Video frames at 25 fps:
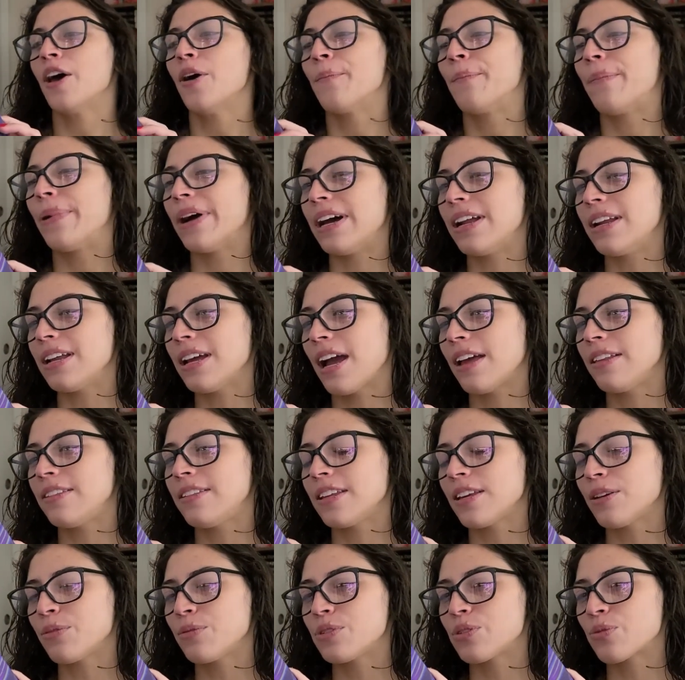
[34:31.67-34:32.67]
But I
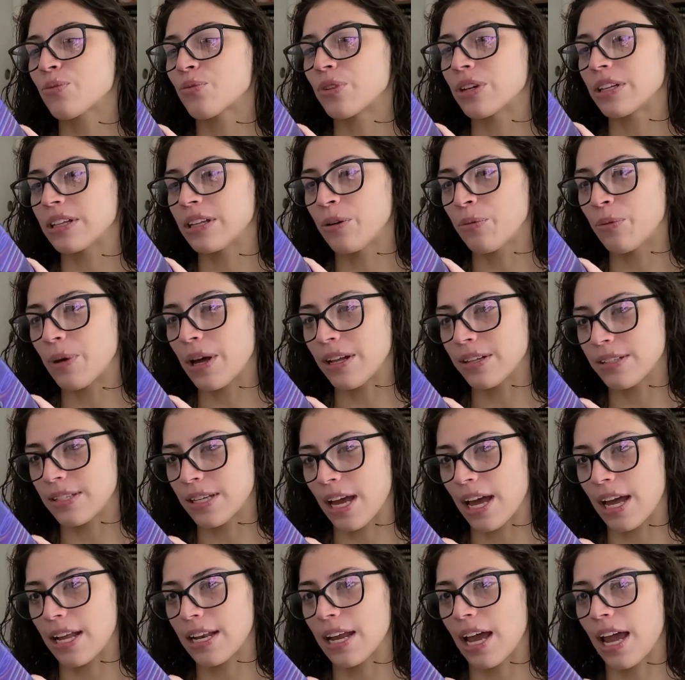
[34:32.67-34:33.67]
think it was really well
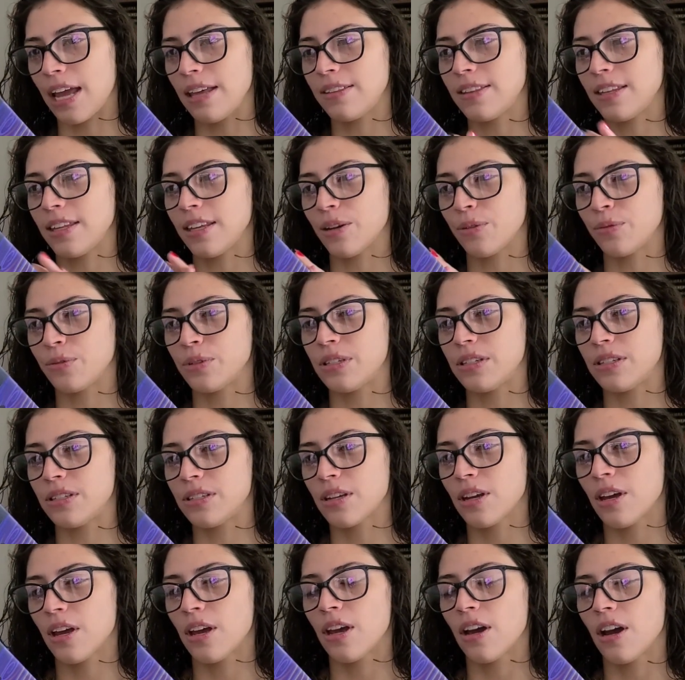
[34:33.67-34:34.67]
done. I think it
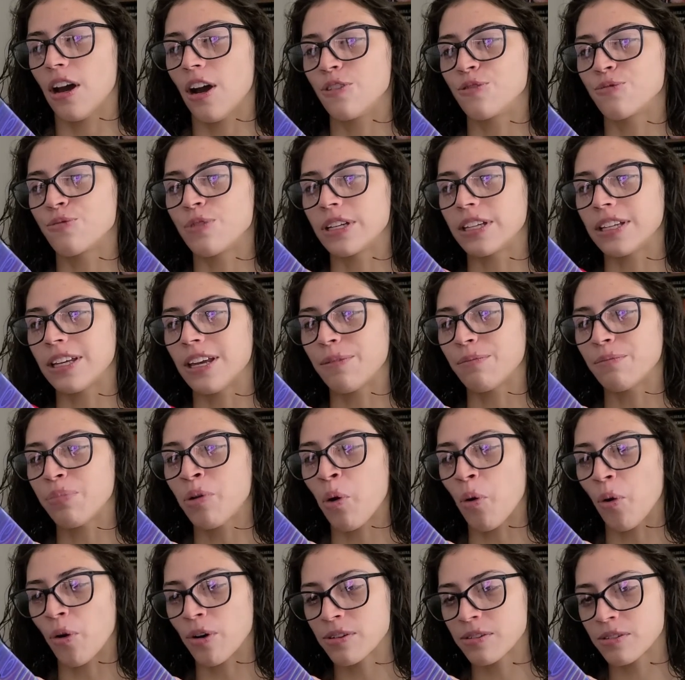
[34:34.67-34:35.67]
was a really
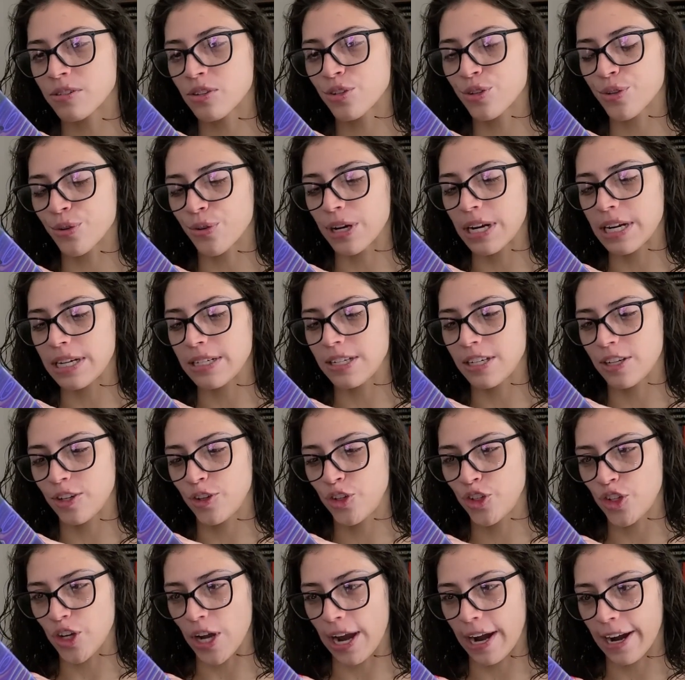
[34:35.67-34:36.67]
important story to
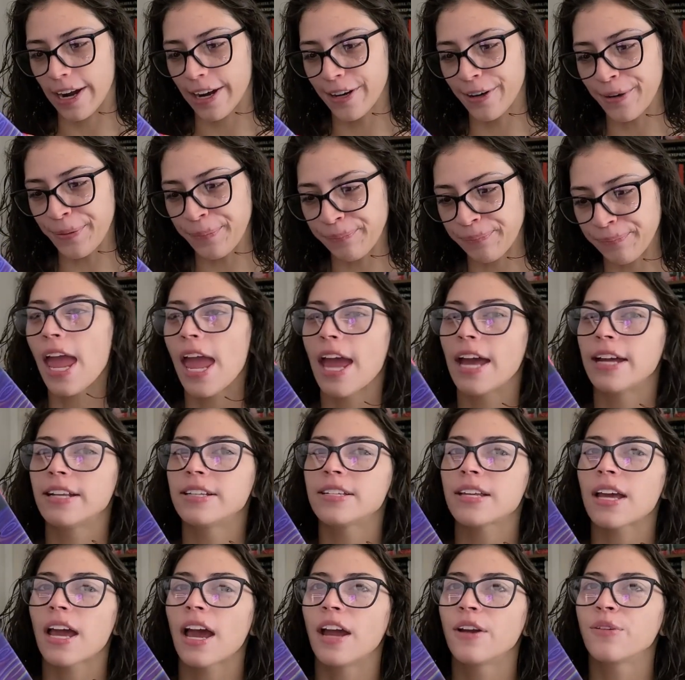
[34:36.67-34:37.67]
share,
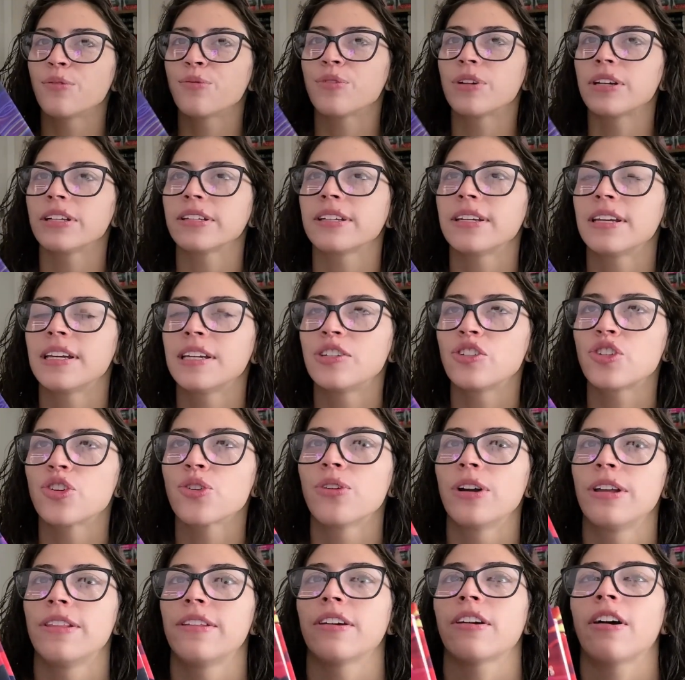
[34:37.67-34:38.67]
and I really
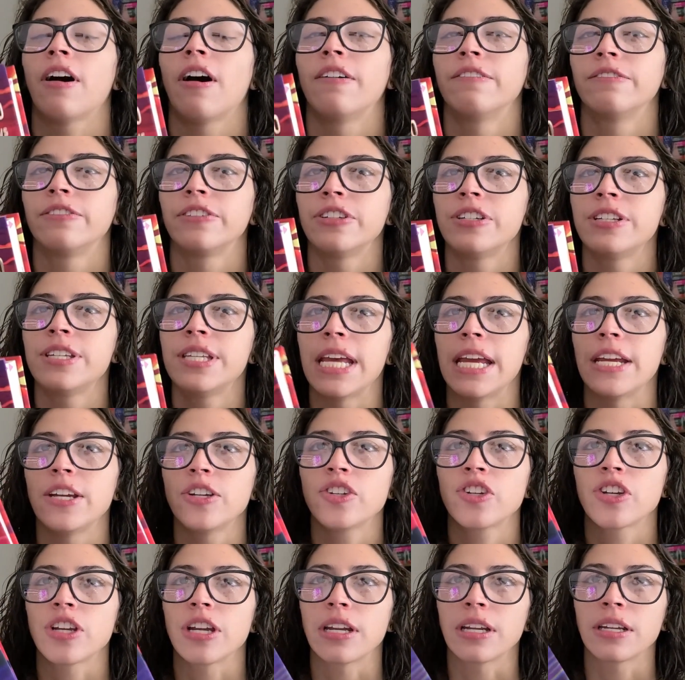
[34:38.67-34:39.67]
enjoy the
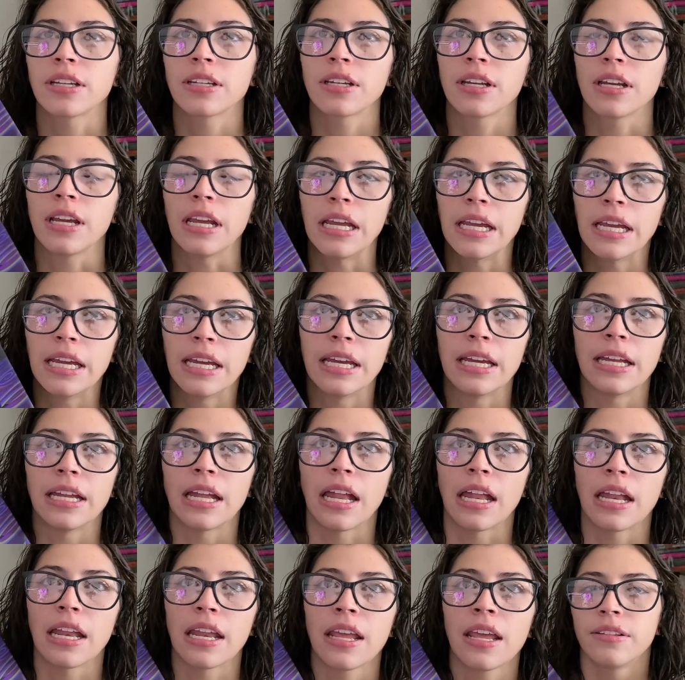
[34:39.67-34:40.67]
conversation
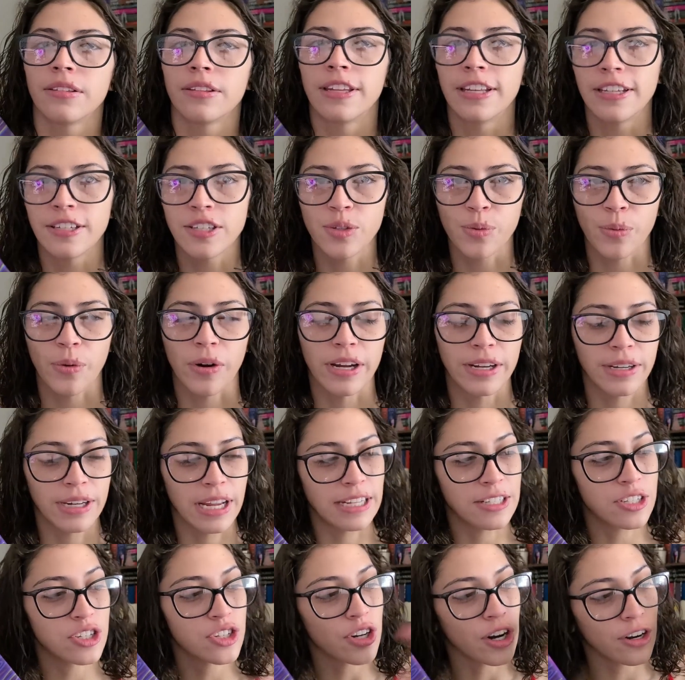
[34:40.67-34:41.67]
in this one.
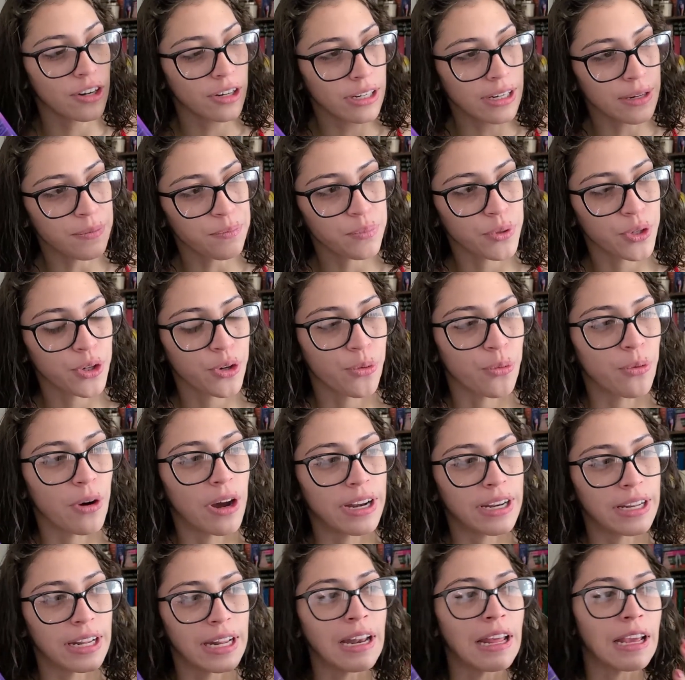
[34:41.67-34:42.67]
It started in book
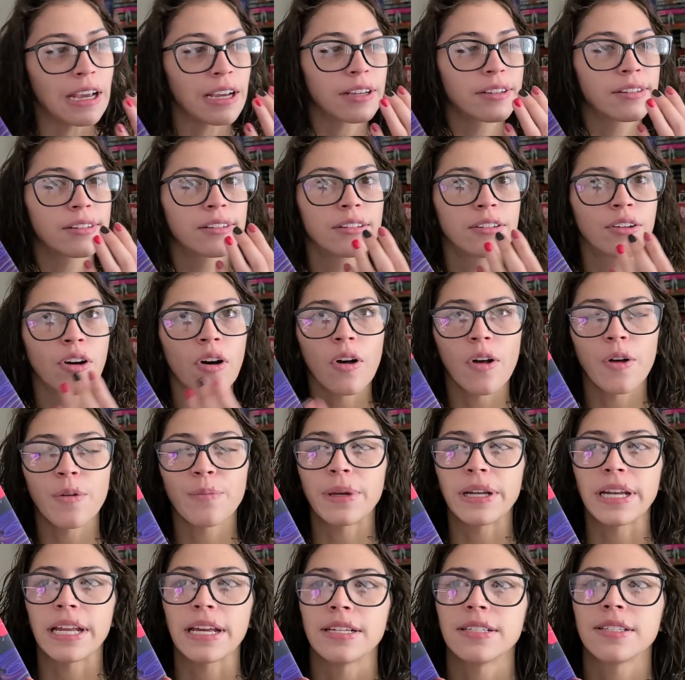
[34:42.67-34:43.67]
1 and it
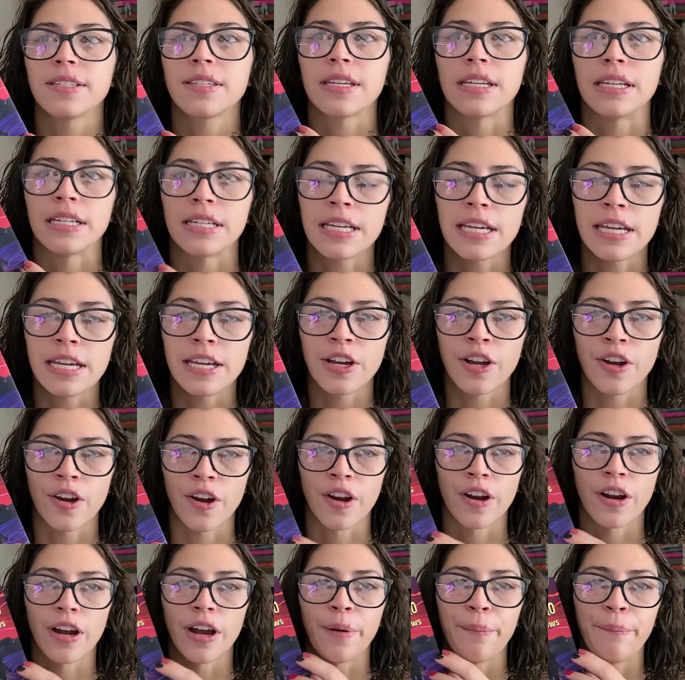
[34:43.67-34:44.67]
culminates in
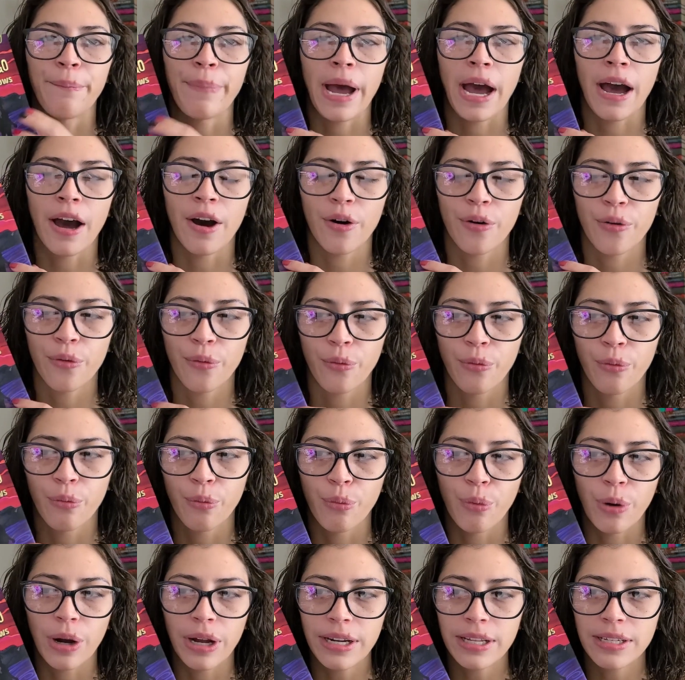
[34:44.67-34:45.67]
here about
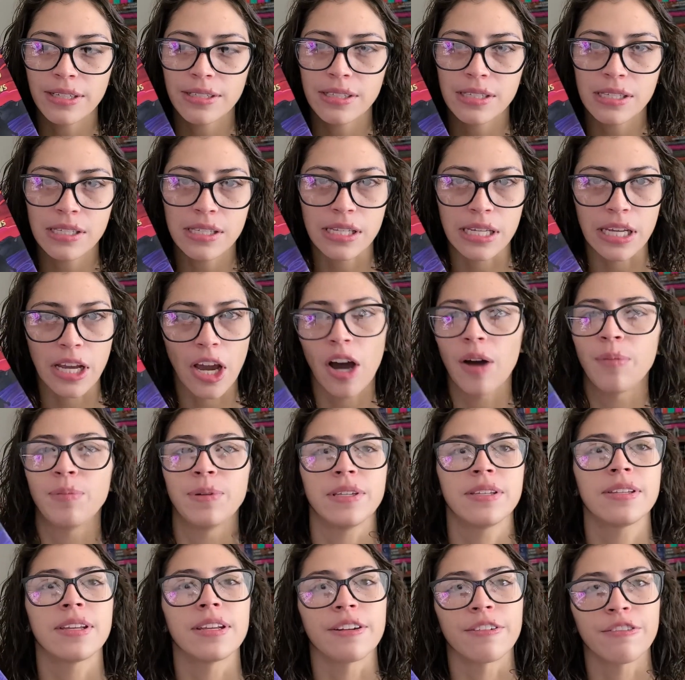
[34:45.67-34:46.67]
what is the
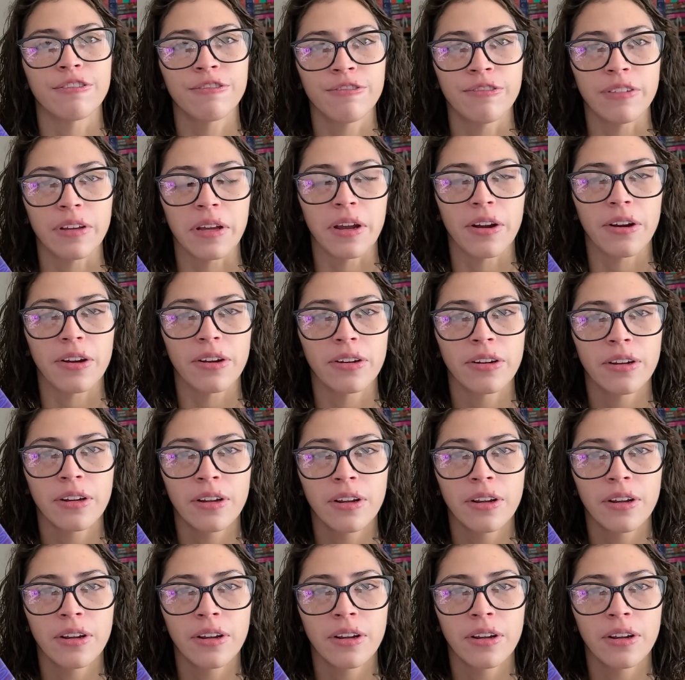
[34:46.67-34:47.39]
opposite of fear.